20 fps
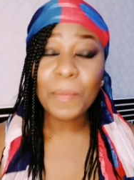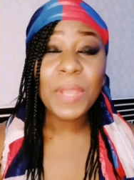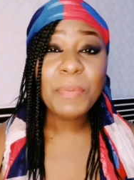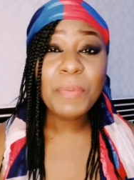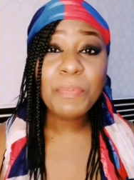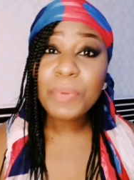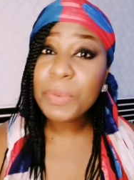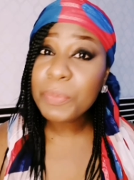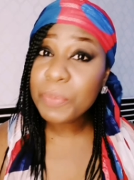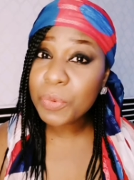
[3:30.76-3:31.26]
my
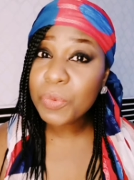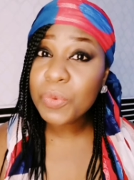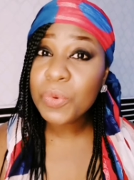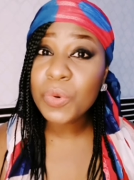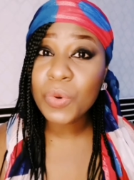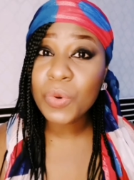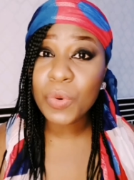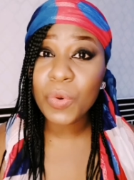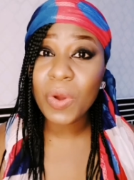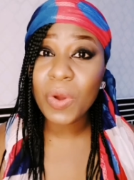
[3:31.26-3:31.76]
people
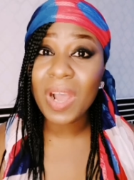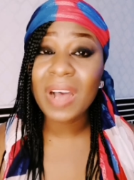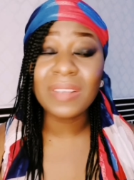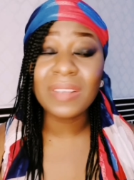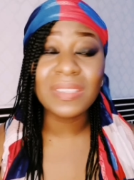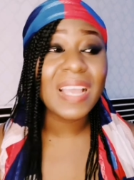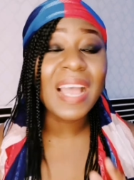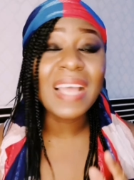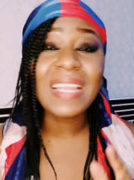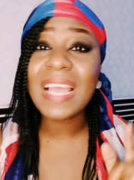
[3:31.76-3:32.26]
will go
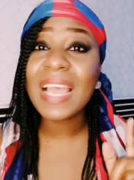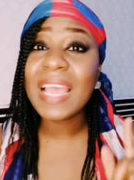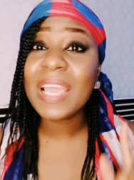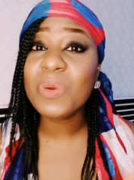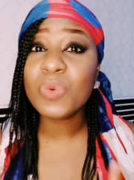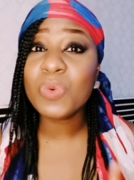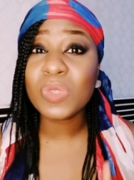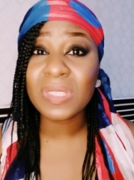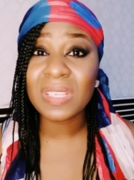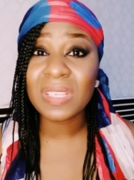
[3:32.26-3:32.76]
out and I
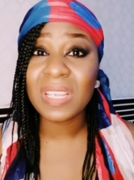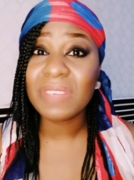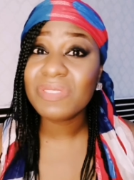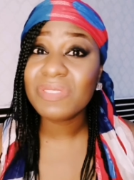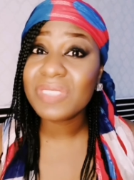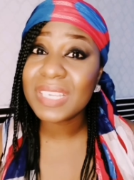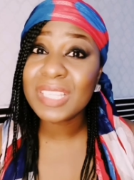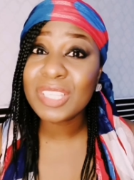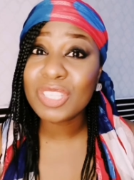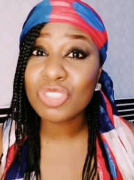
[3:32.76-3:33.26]
was
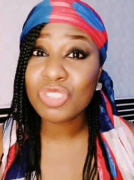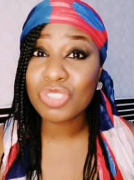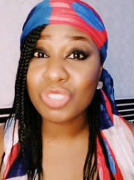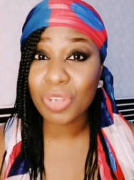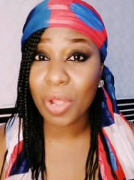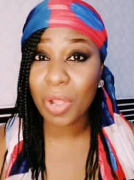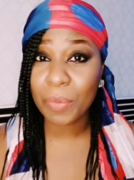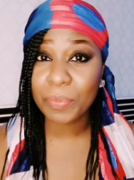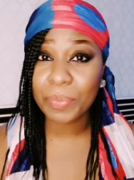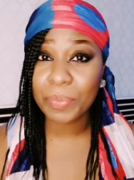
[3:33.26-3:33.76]
left in the
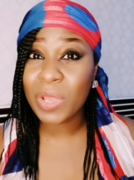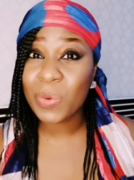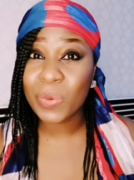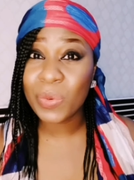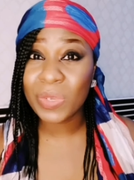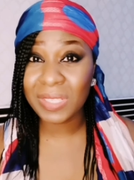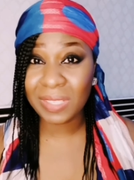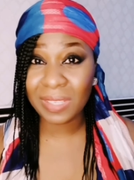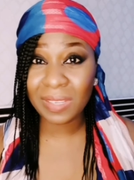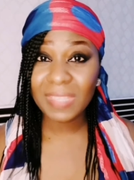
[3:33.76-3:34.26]
shop where
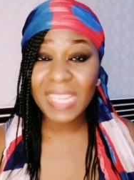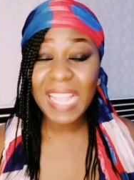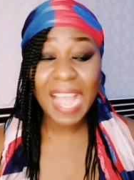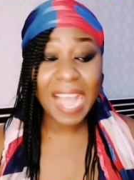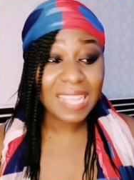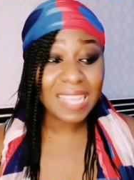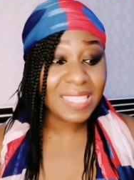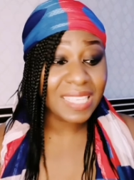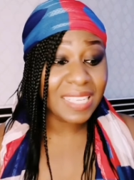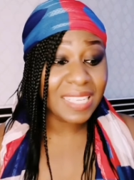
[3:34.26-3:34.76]
we sell.
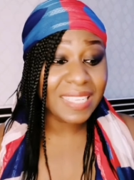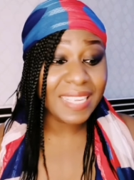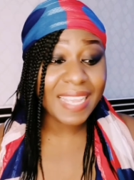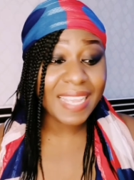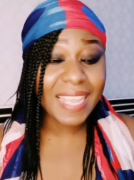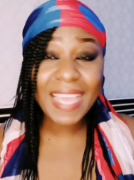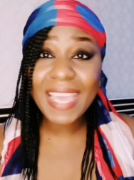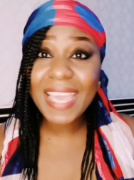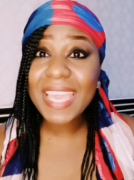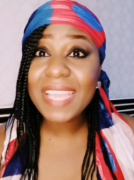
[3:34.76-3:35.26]
As at
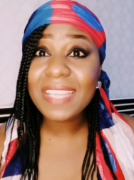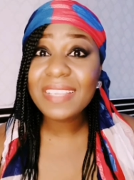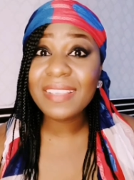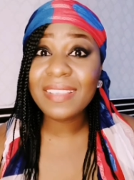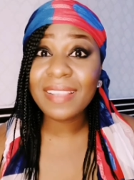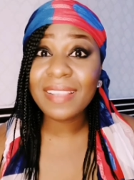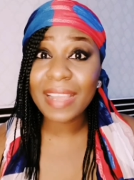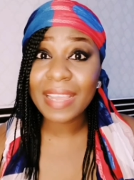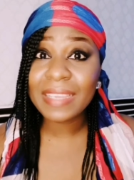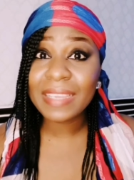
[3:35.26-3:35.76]
8,
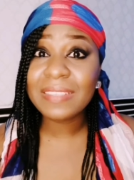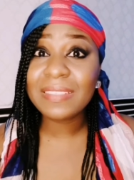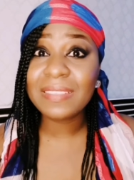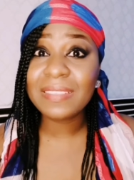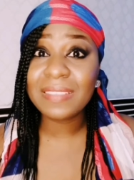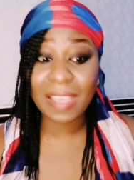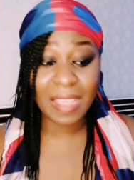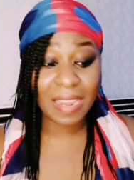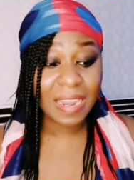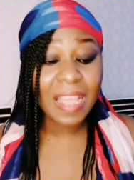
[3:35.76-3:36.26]
9,
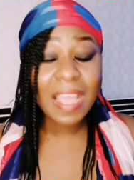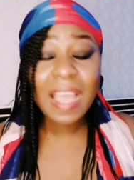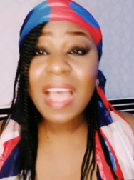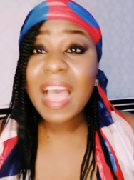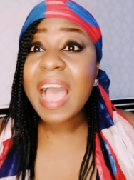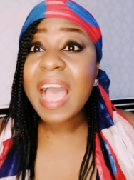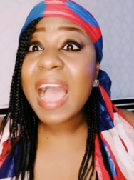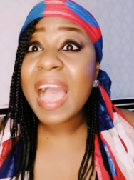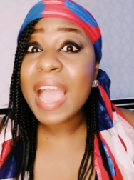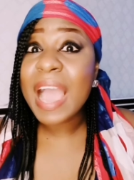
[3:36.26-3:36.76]
10,
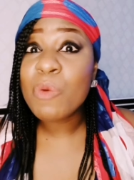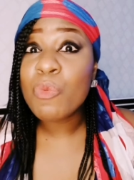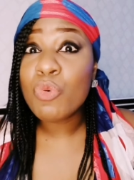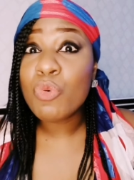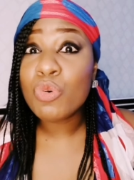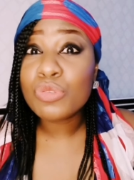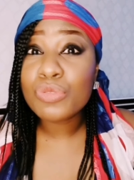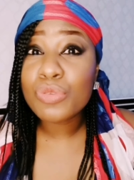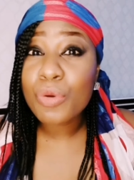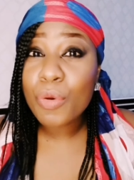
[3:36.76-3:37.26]
I
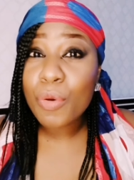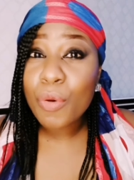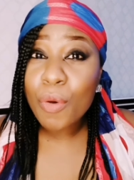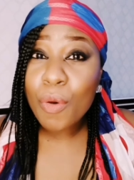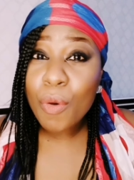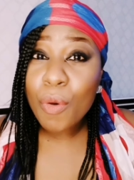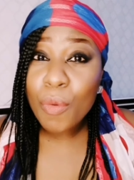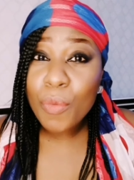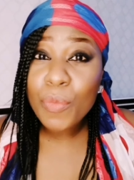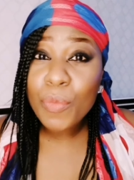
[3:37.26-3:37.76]
was
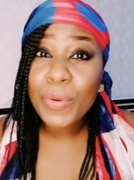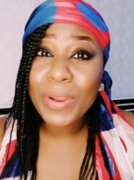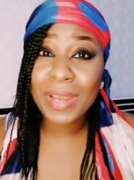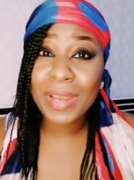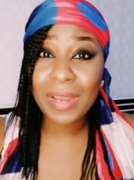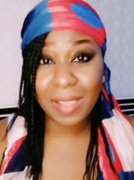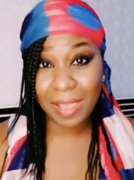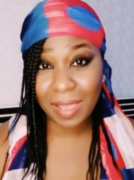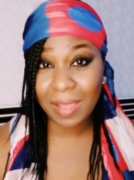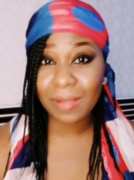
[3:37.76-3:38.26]

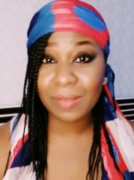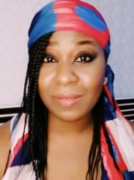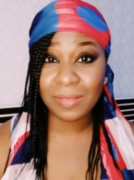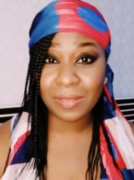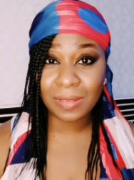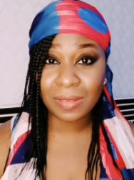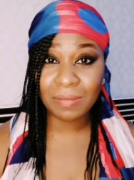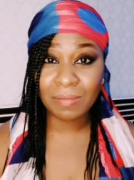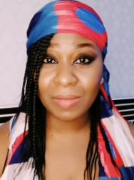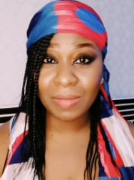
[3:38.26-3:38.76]
already
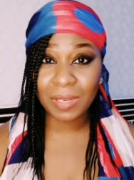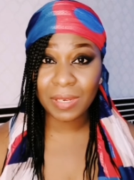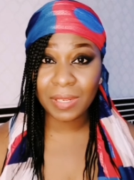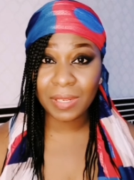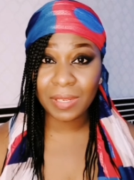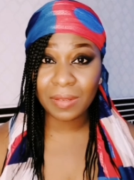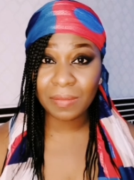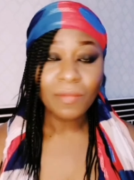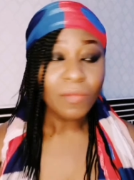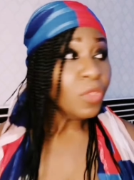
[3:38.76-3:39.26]
counting
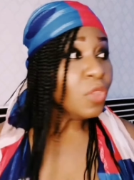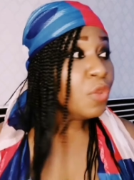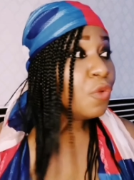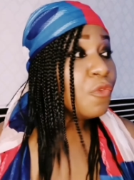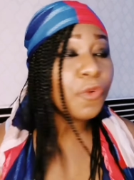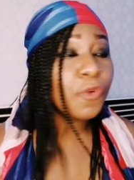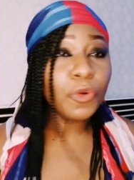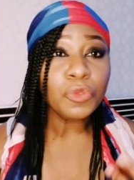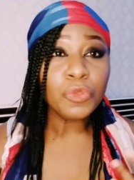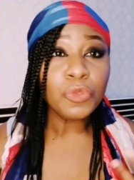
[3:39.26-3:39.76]
money
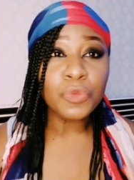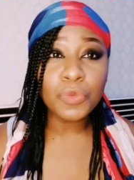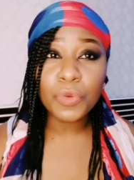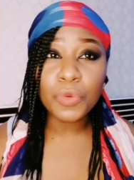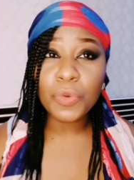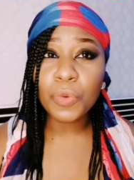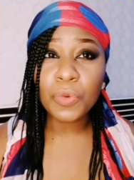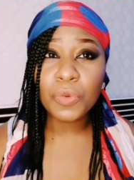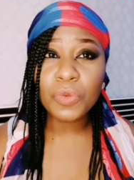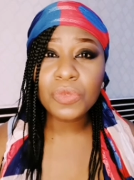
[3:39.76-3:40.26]
for
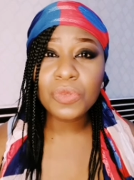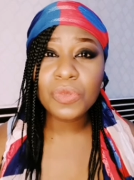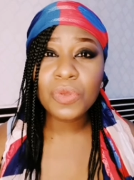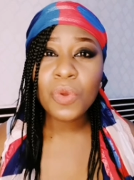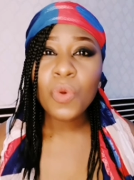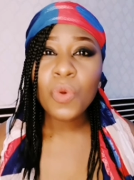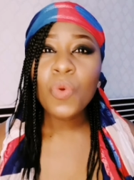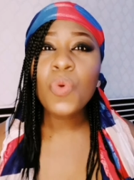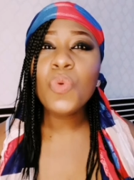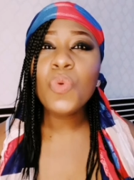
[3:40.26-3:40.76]
those
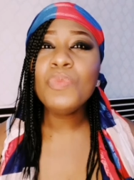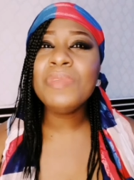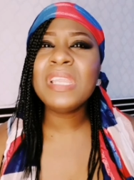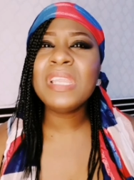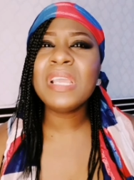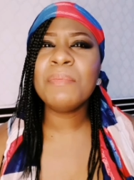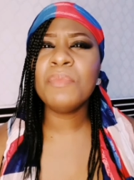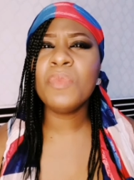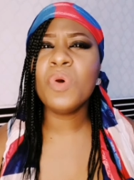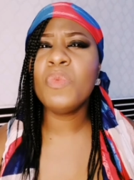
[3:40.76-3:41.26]
whom
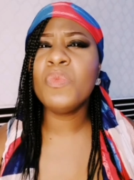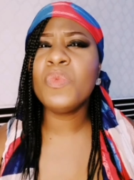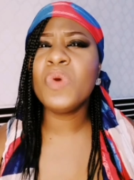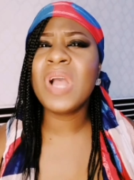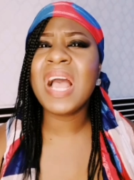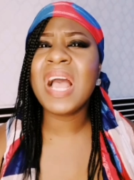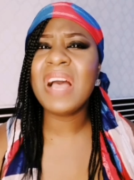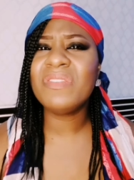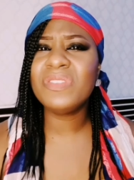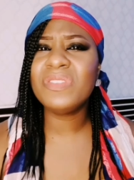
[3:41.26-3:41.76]
their mom
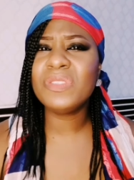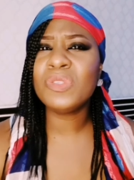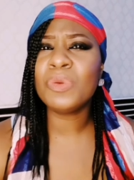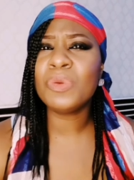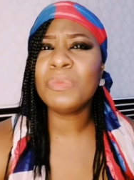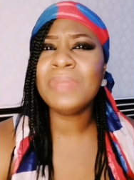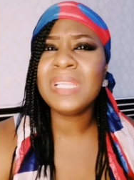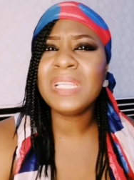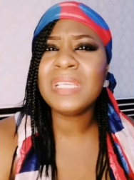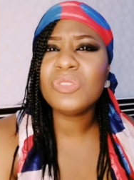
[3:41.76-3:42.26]
will have
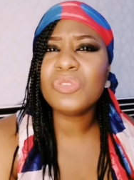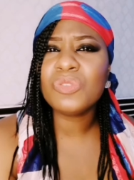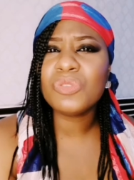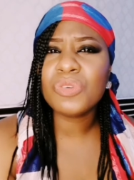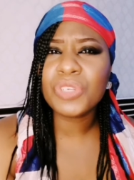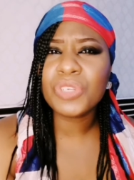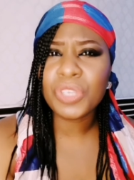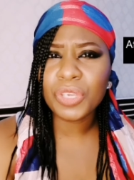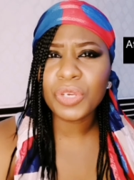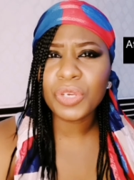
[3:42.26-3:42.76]
some
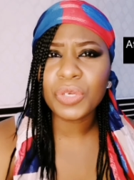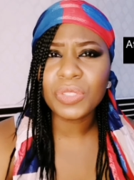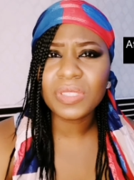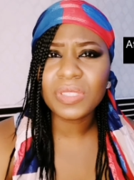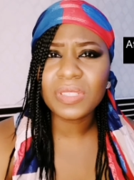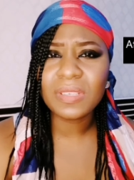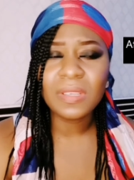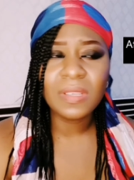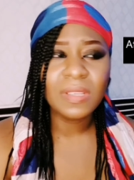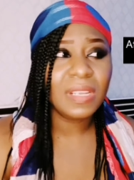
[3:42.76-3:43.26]
little
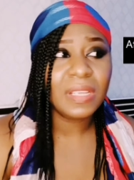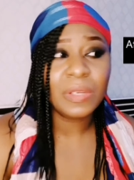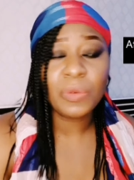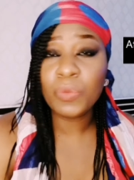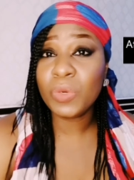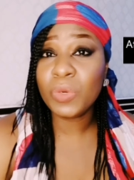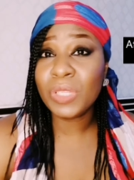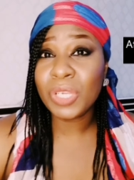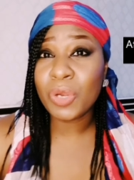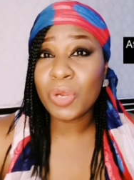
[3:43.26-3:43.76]
kiosk,
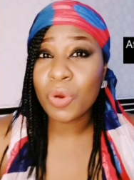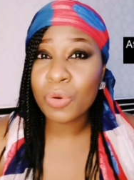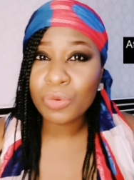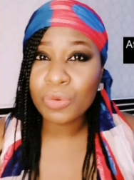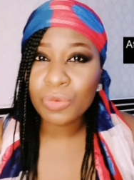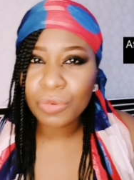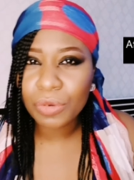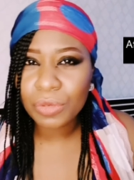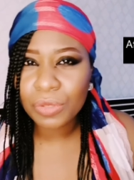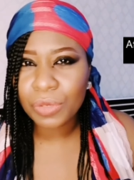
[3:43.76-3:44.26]
like what they call
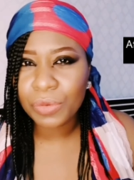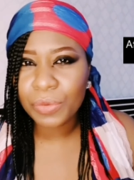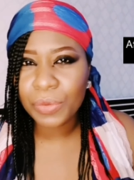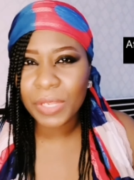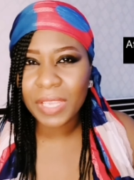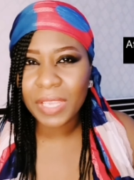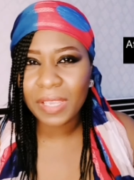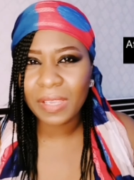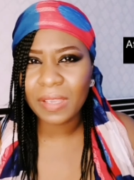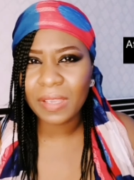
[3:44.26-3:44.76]

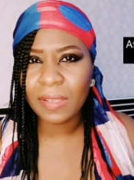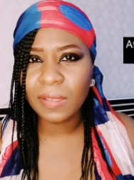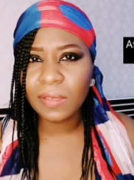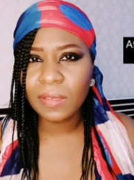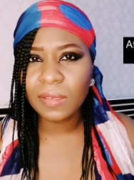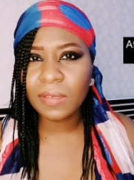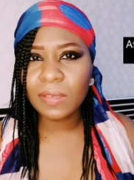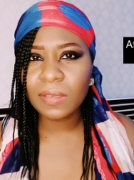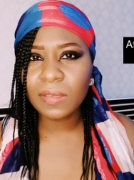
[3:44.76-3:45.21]
grocery here.